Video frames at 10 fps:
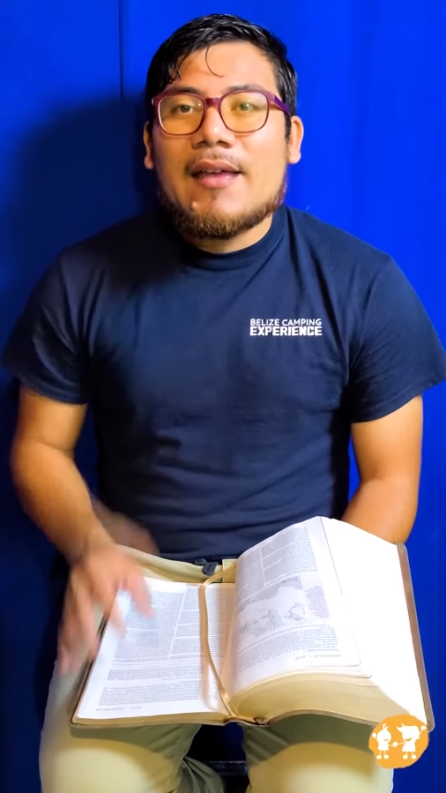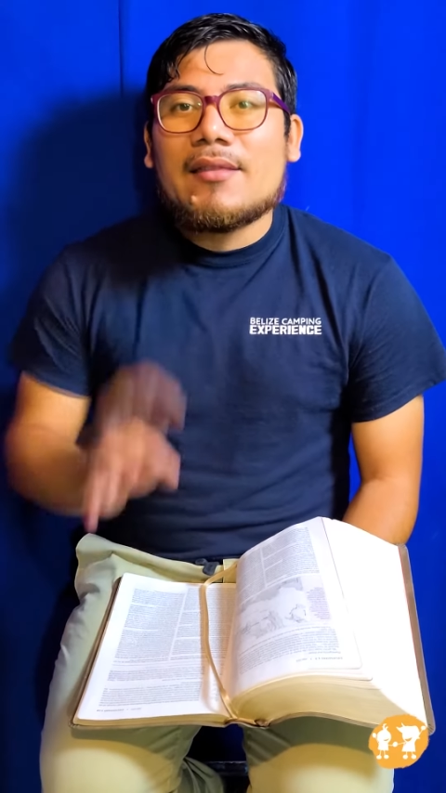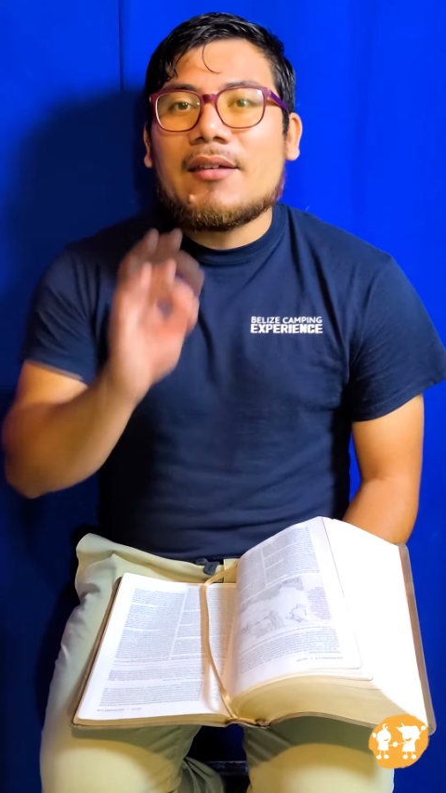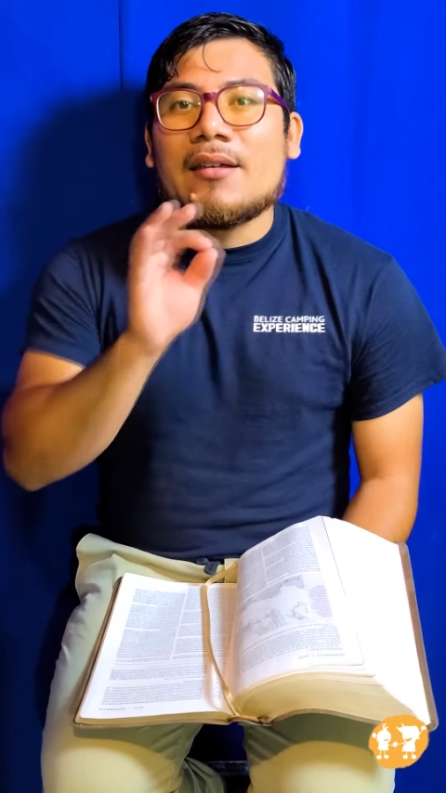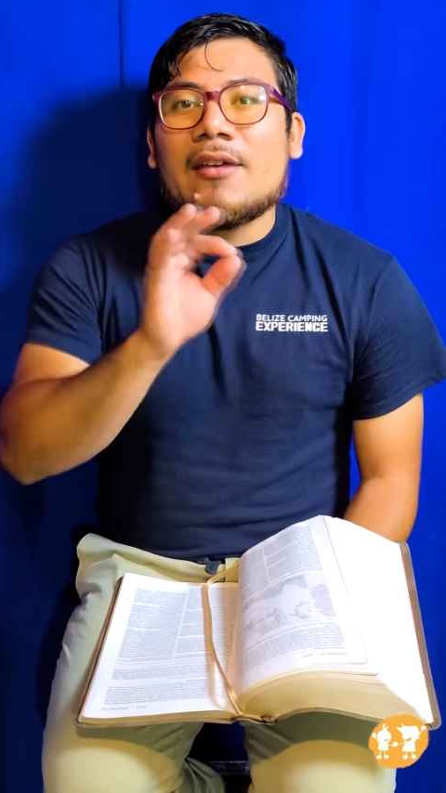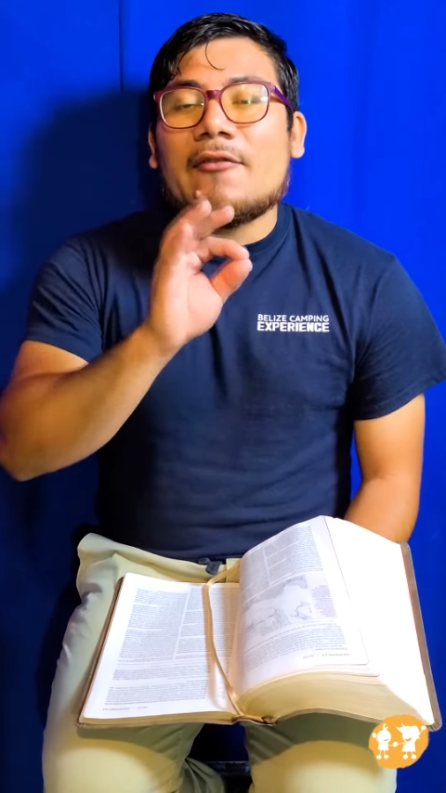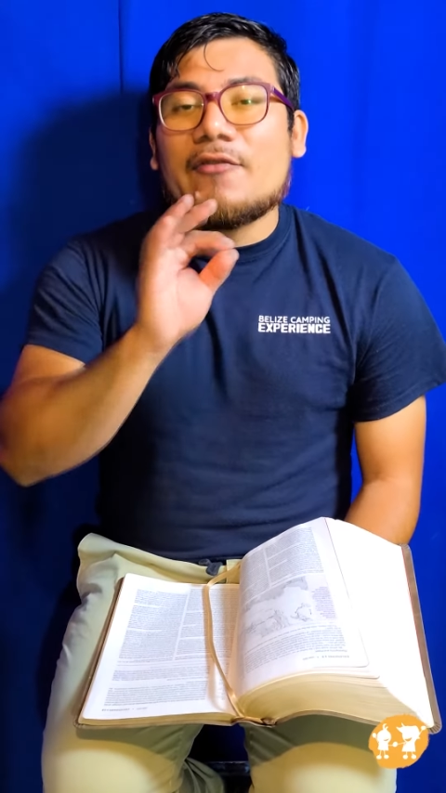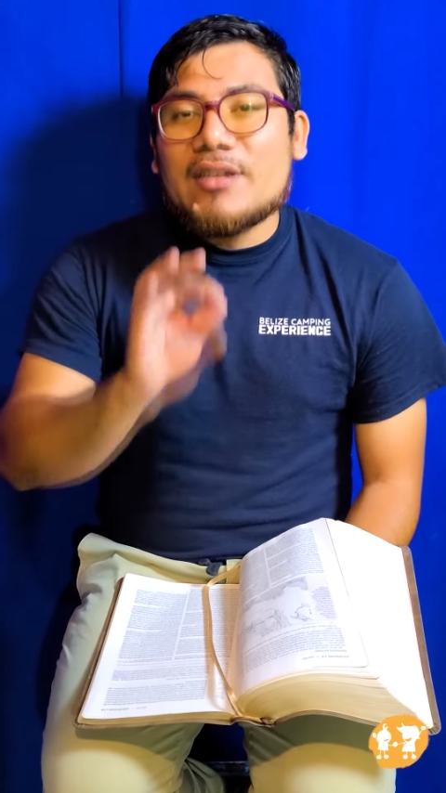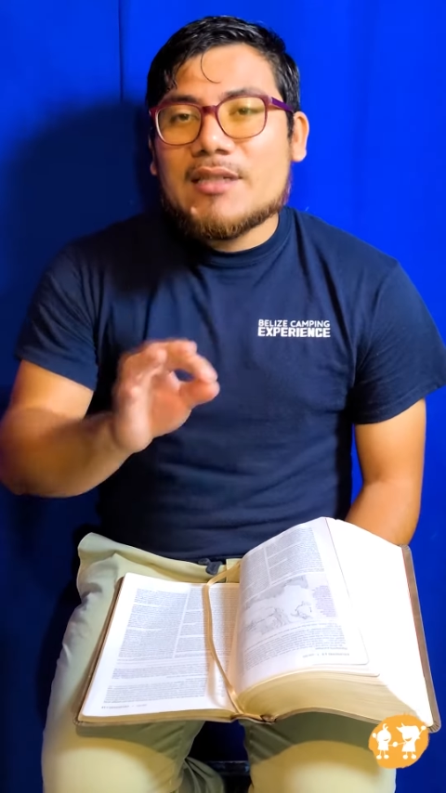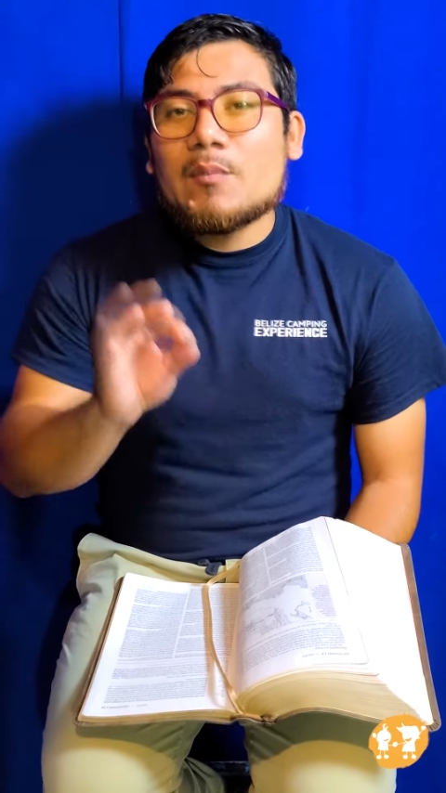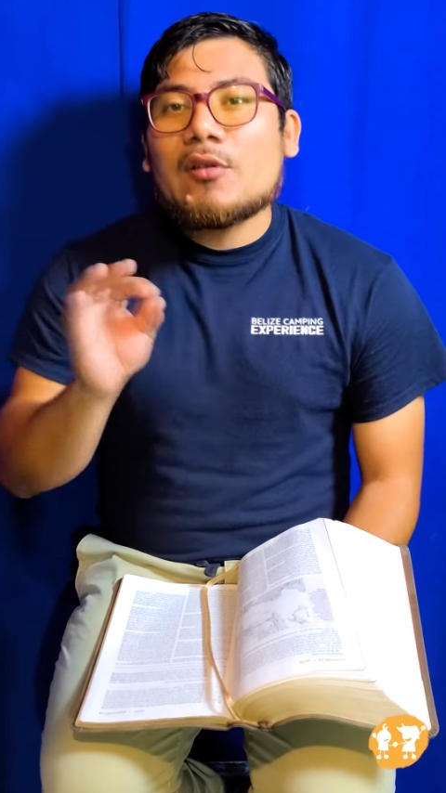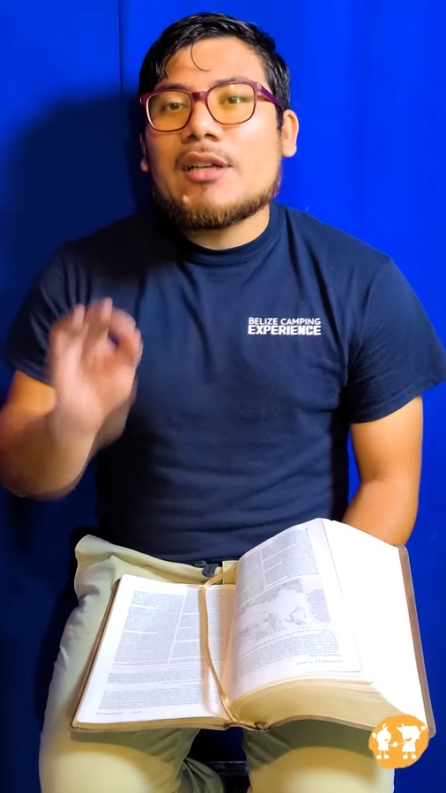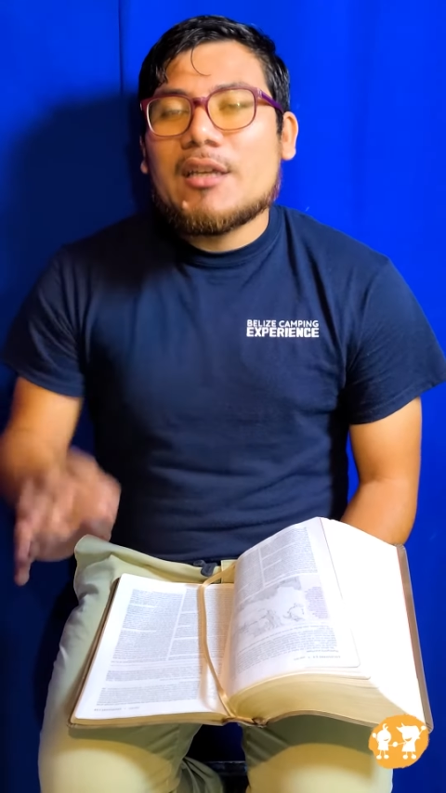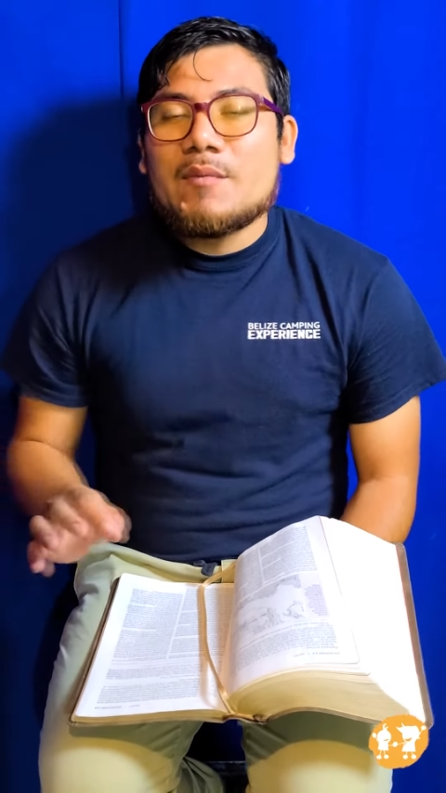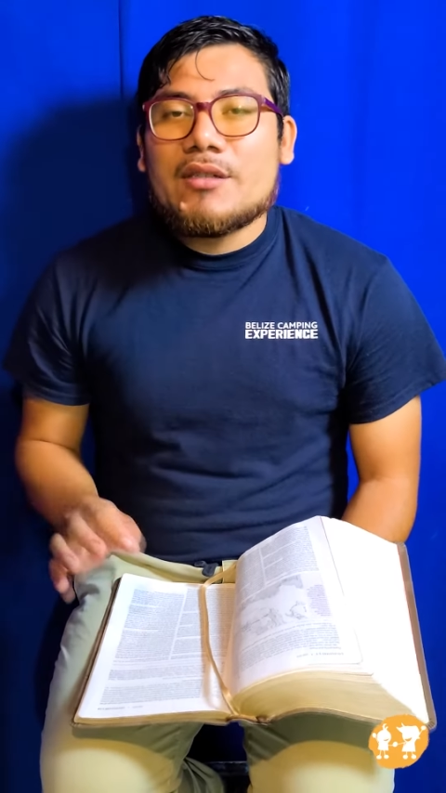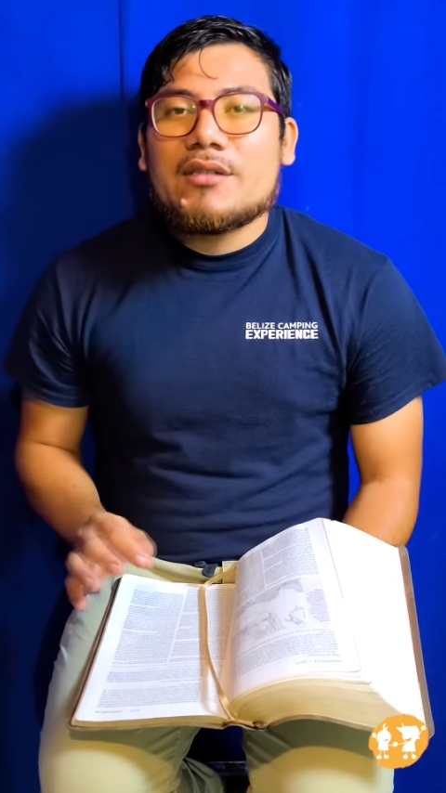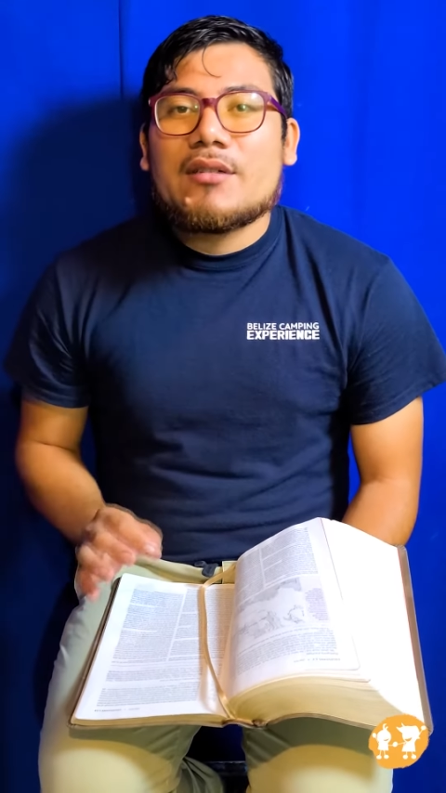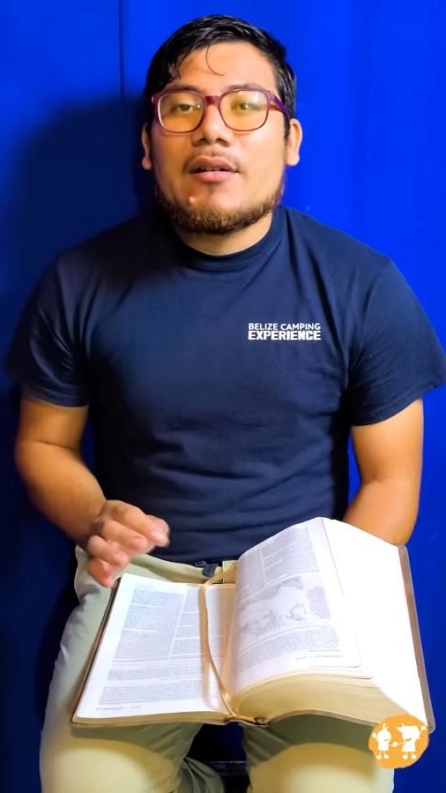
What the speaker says: the visible image